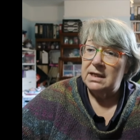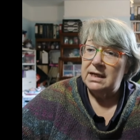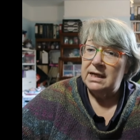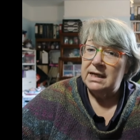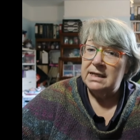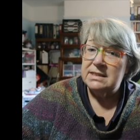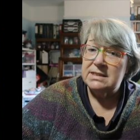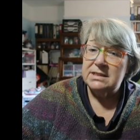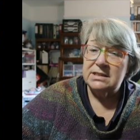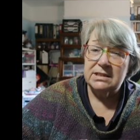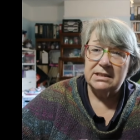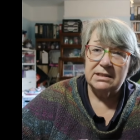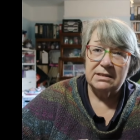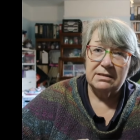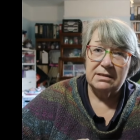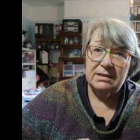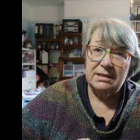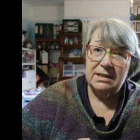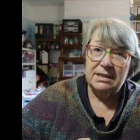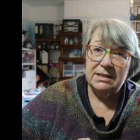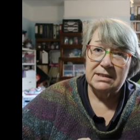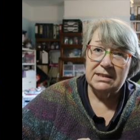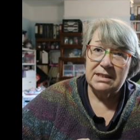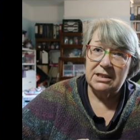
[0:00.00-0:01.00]
it's
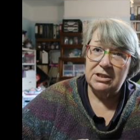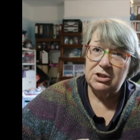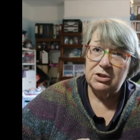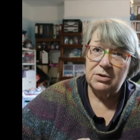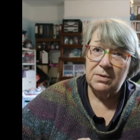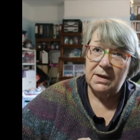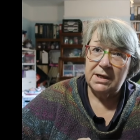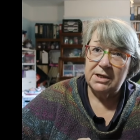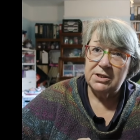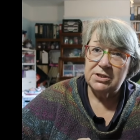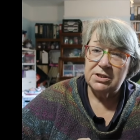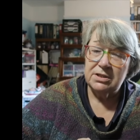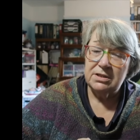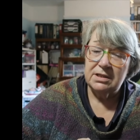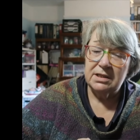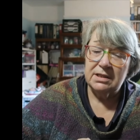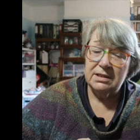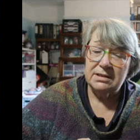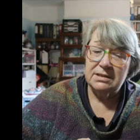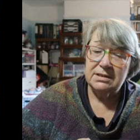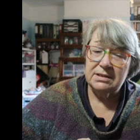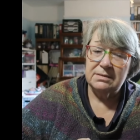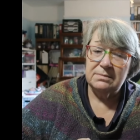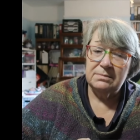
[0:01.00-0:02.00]
a situation
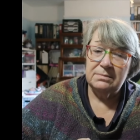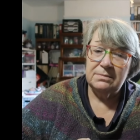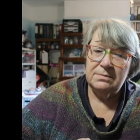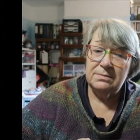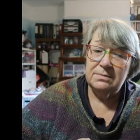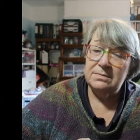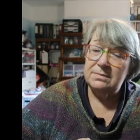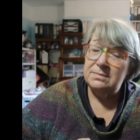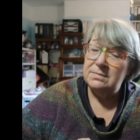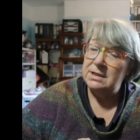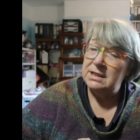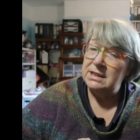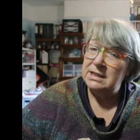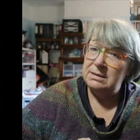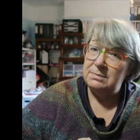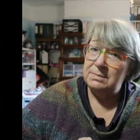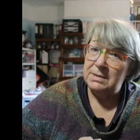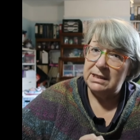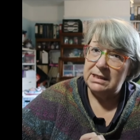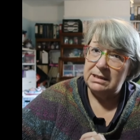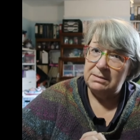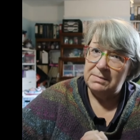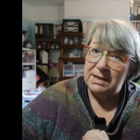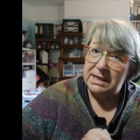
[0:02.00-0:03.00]
that many,
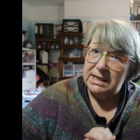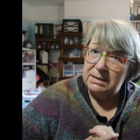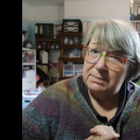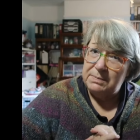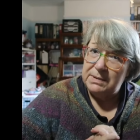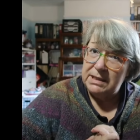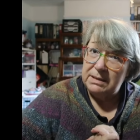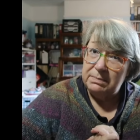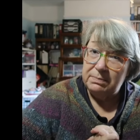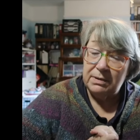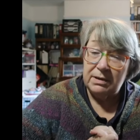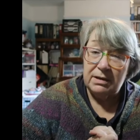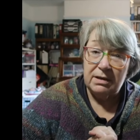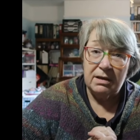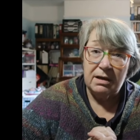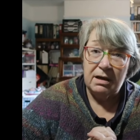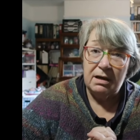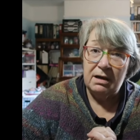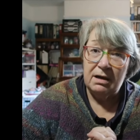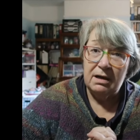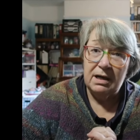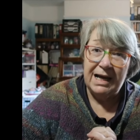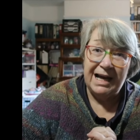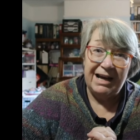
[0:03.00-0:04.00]
many, many people
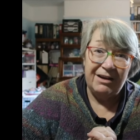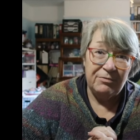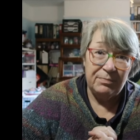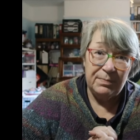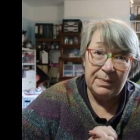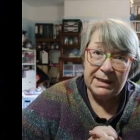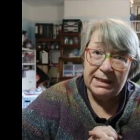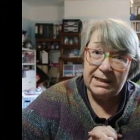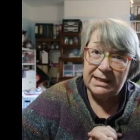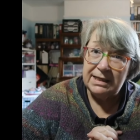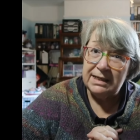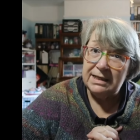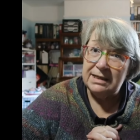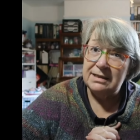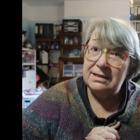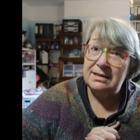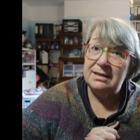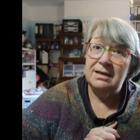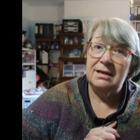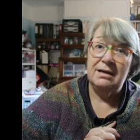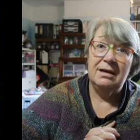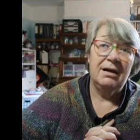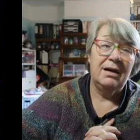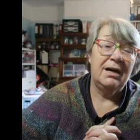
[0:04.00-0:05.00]
have been
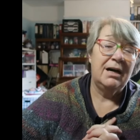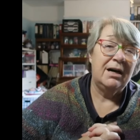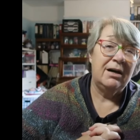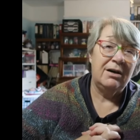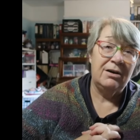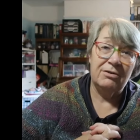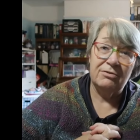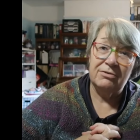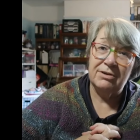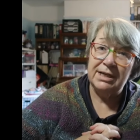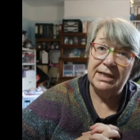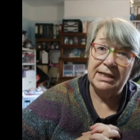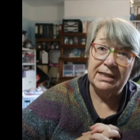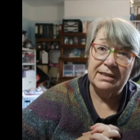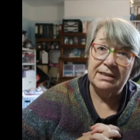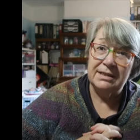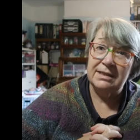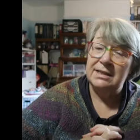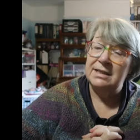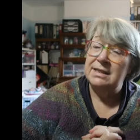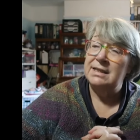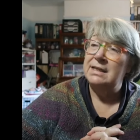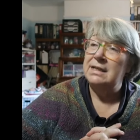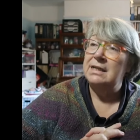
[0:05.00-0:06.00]
in, are
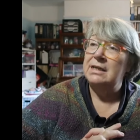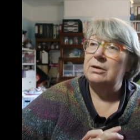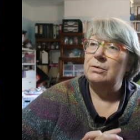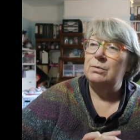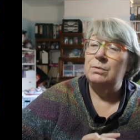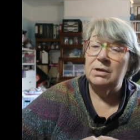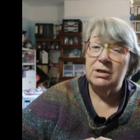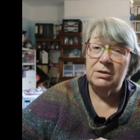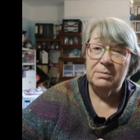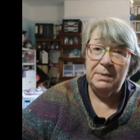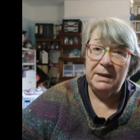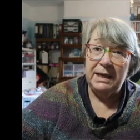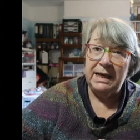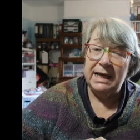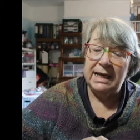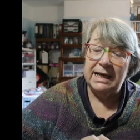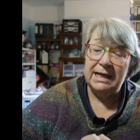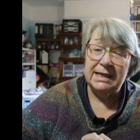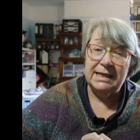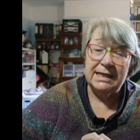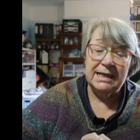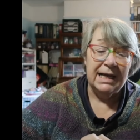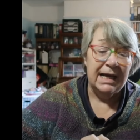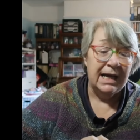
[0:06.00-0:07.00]
in, will be
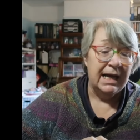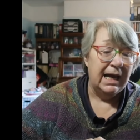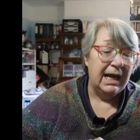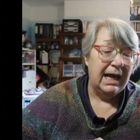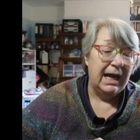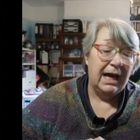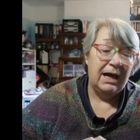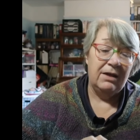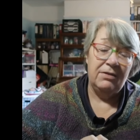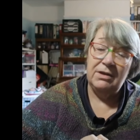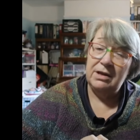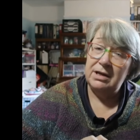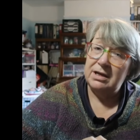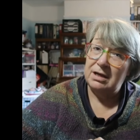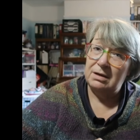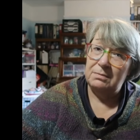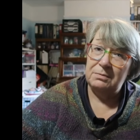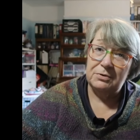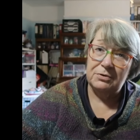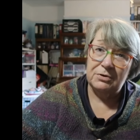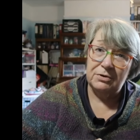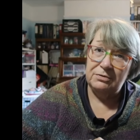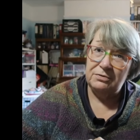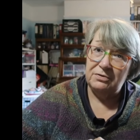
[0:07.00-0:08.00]
in, and they
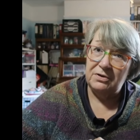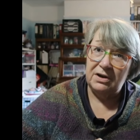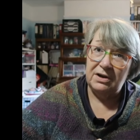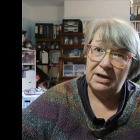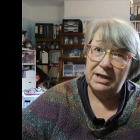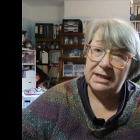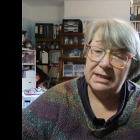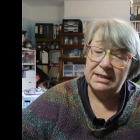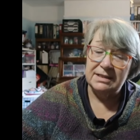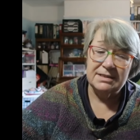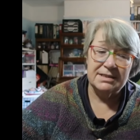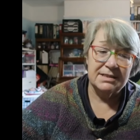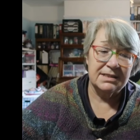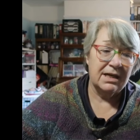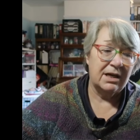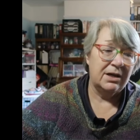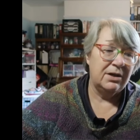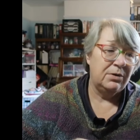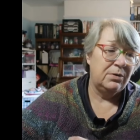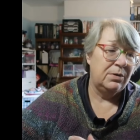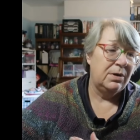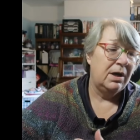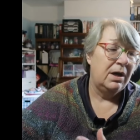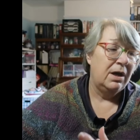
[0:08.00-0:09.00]
come through fine.
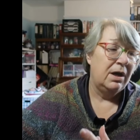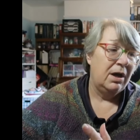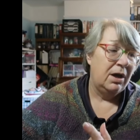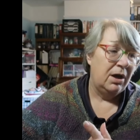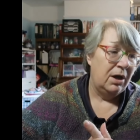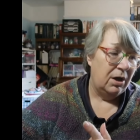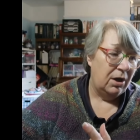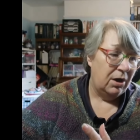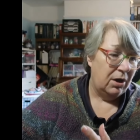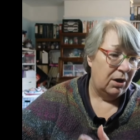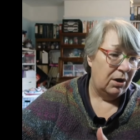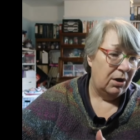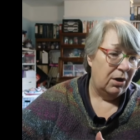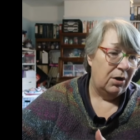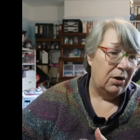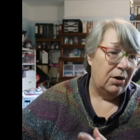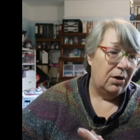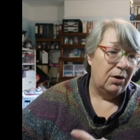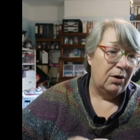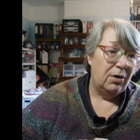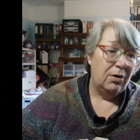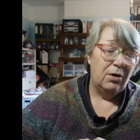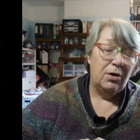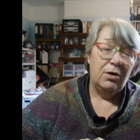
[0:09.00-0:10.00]
So
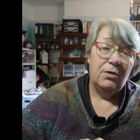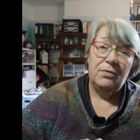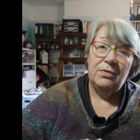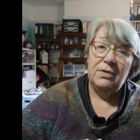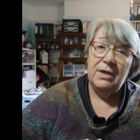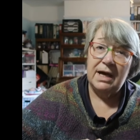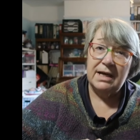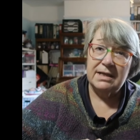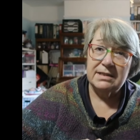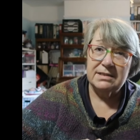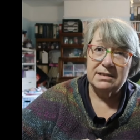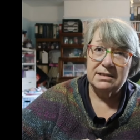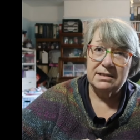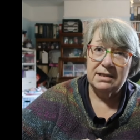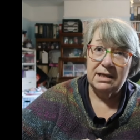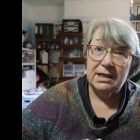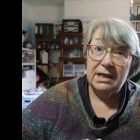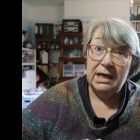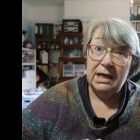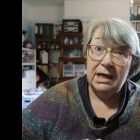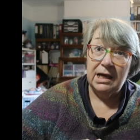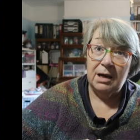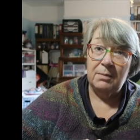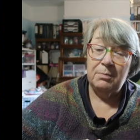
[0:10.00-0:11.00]
that's
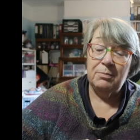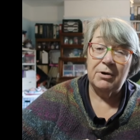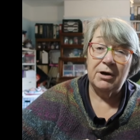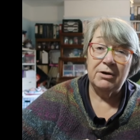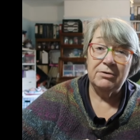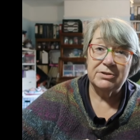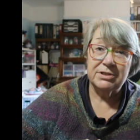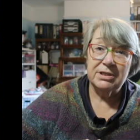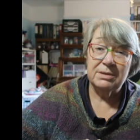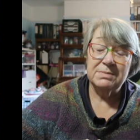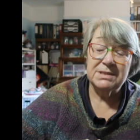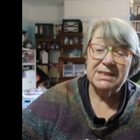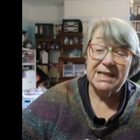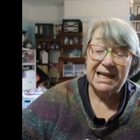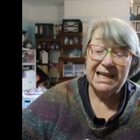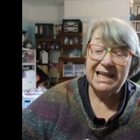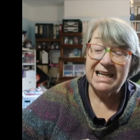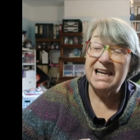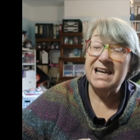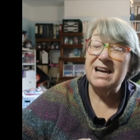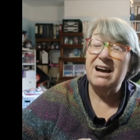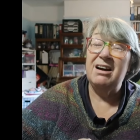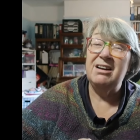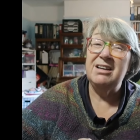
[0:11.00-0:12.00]
the approach I'm
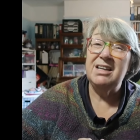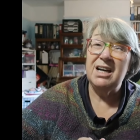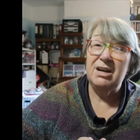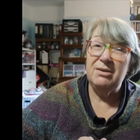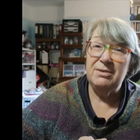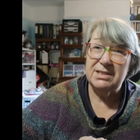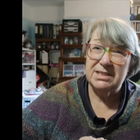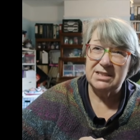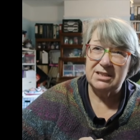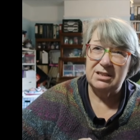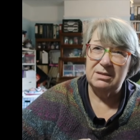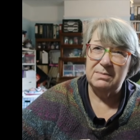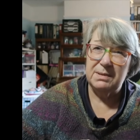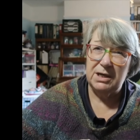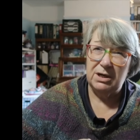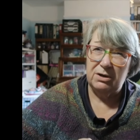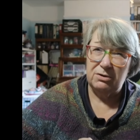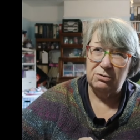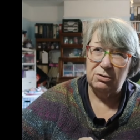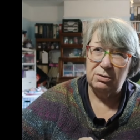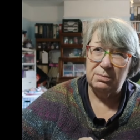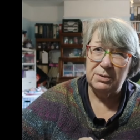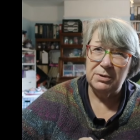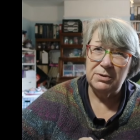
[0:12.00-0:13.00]
taking. I know it's going to be
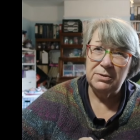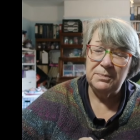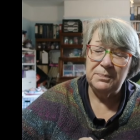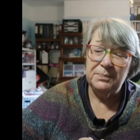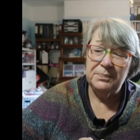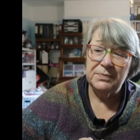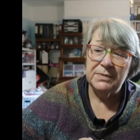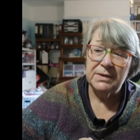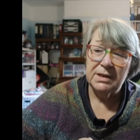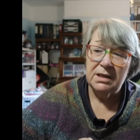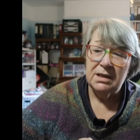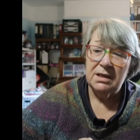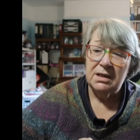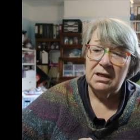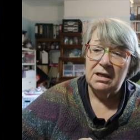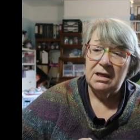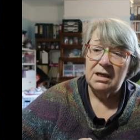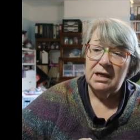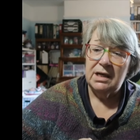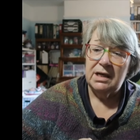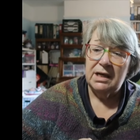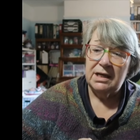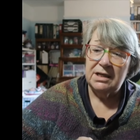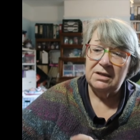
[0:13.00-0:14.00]
horrible.
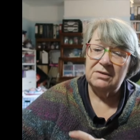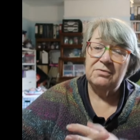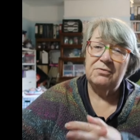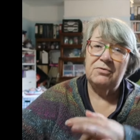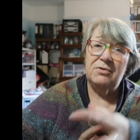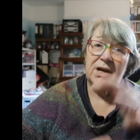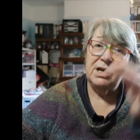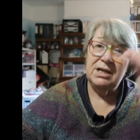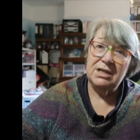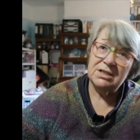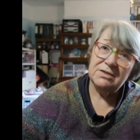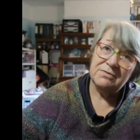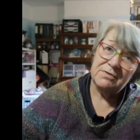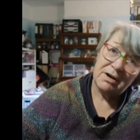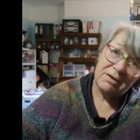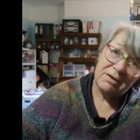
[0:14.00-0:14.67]
And a friend